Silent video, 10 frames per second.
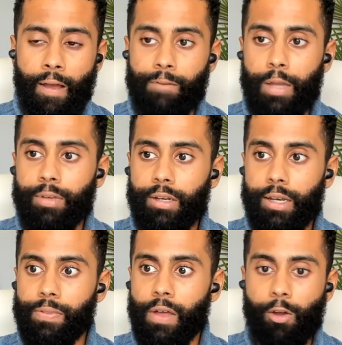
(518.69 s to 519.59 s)
when we
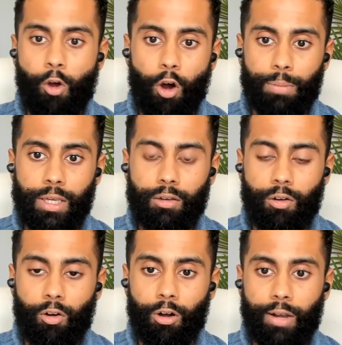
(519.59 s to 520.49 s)
read their copy
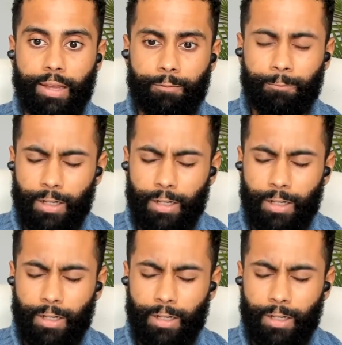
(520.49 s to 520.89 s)
or like